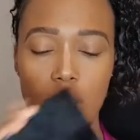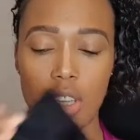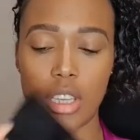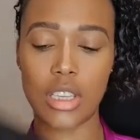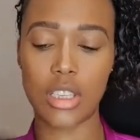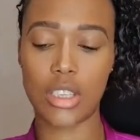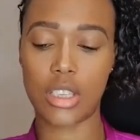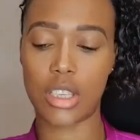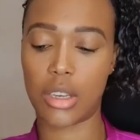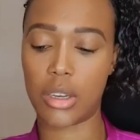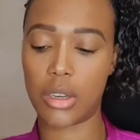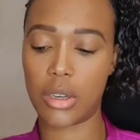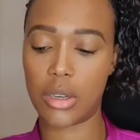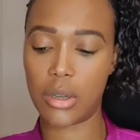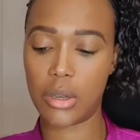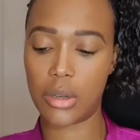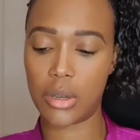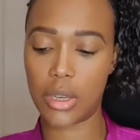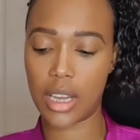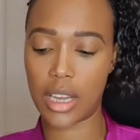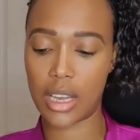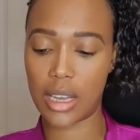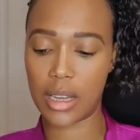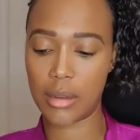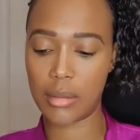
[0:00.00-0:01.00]
So
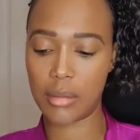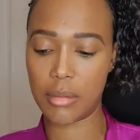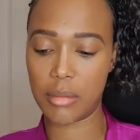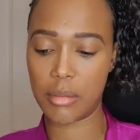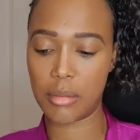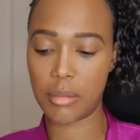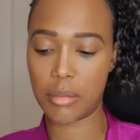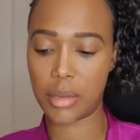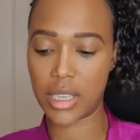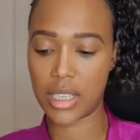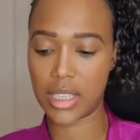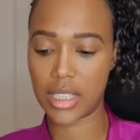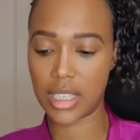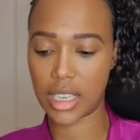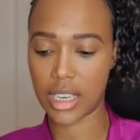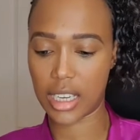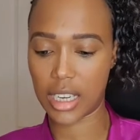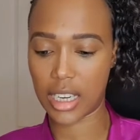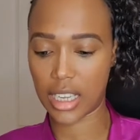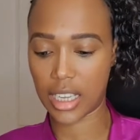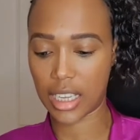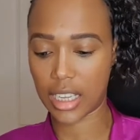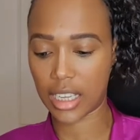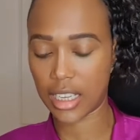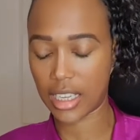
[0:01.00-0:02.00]

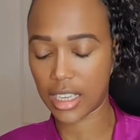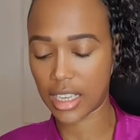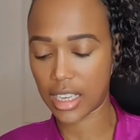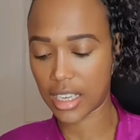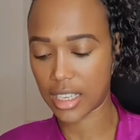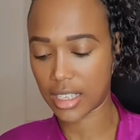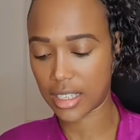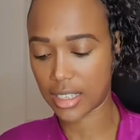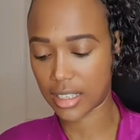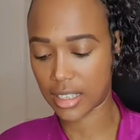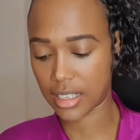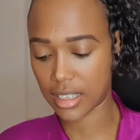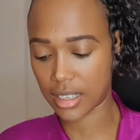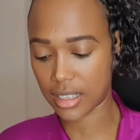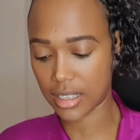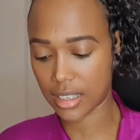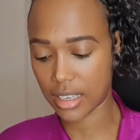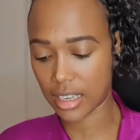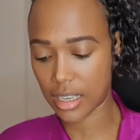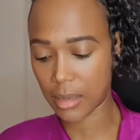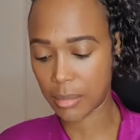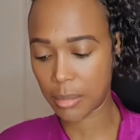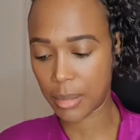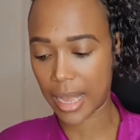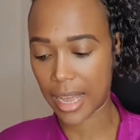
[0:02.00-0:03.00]
basically it's this
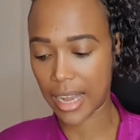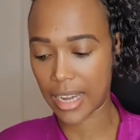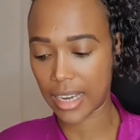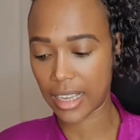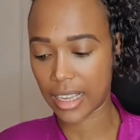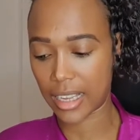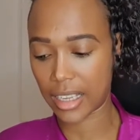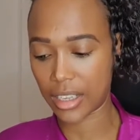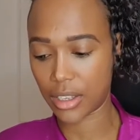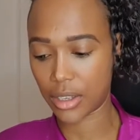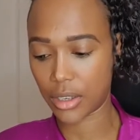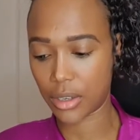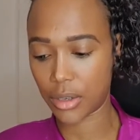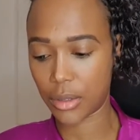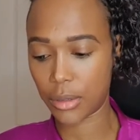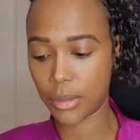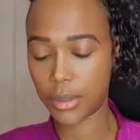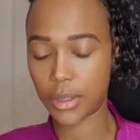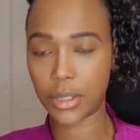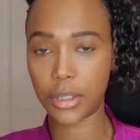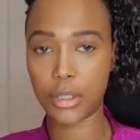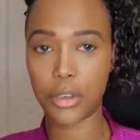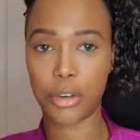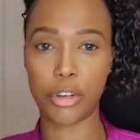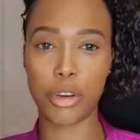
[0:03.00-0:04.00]
Sleek palette I
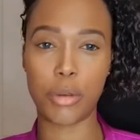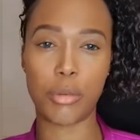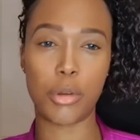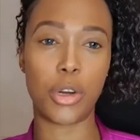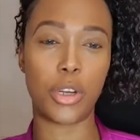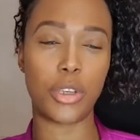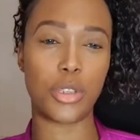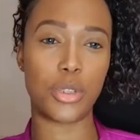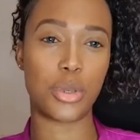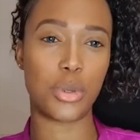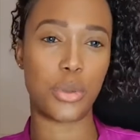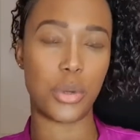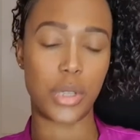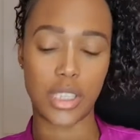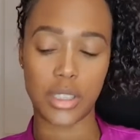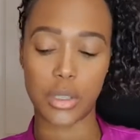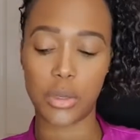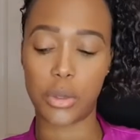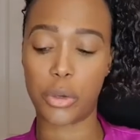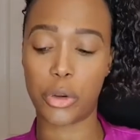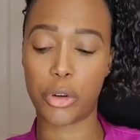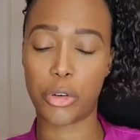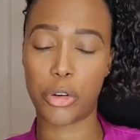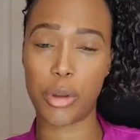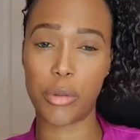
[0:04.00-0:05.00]
use. Cream Contour. It's
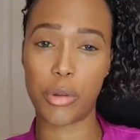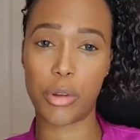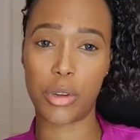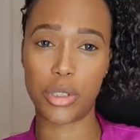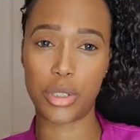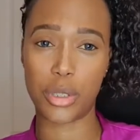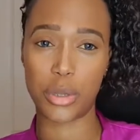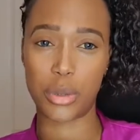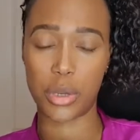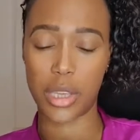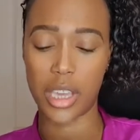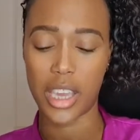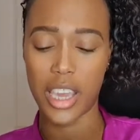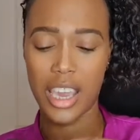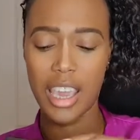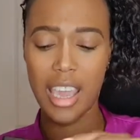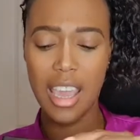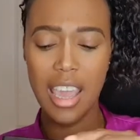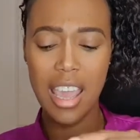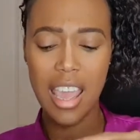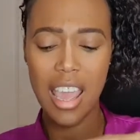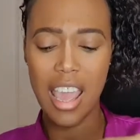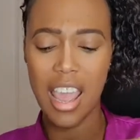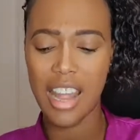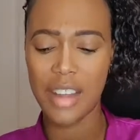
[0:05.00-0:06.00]
called Cream Contour Kit,
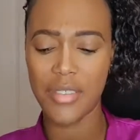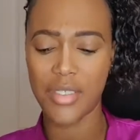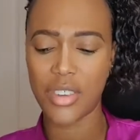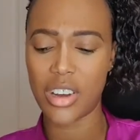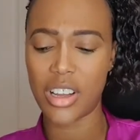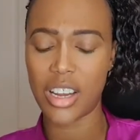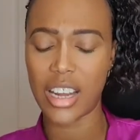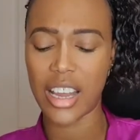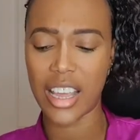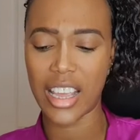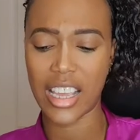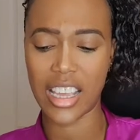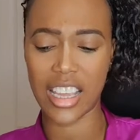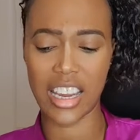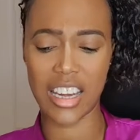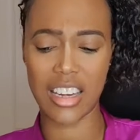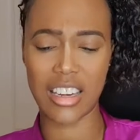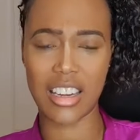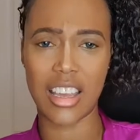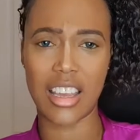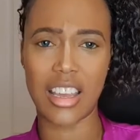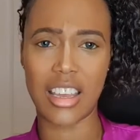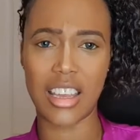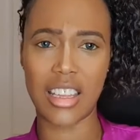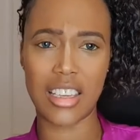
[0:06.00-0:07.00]
and they've got it
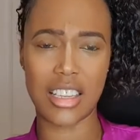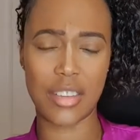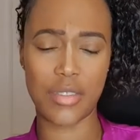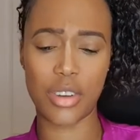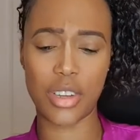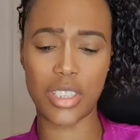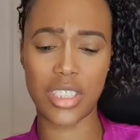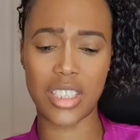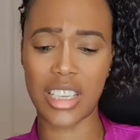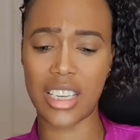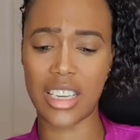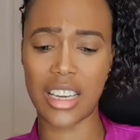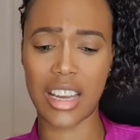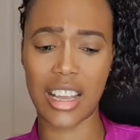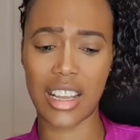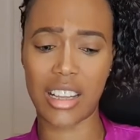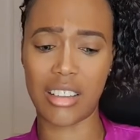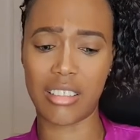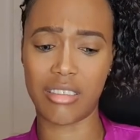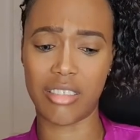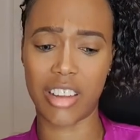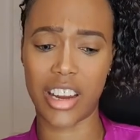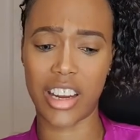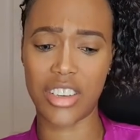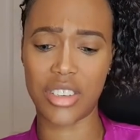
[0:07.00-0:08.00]
in like a
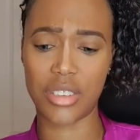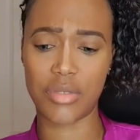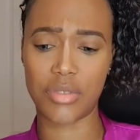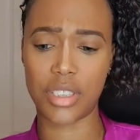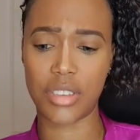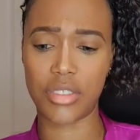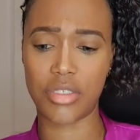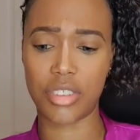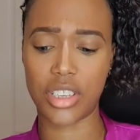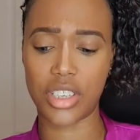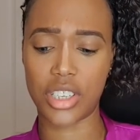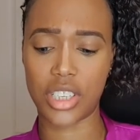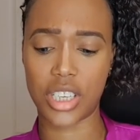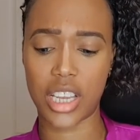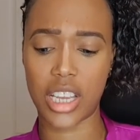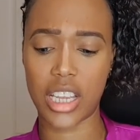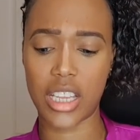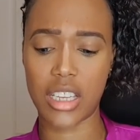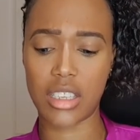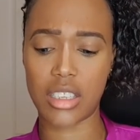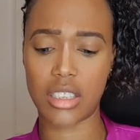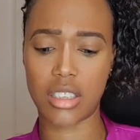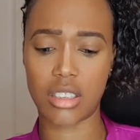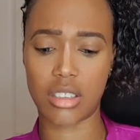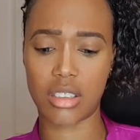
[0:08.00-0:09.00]
range of different
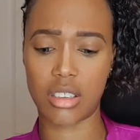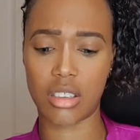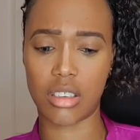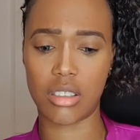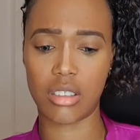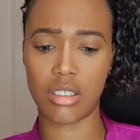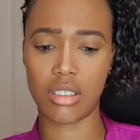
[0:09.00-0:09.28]
shades. So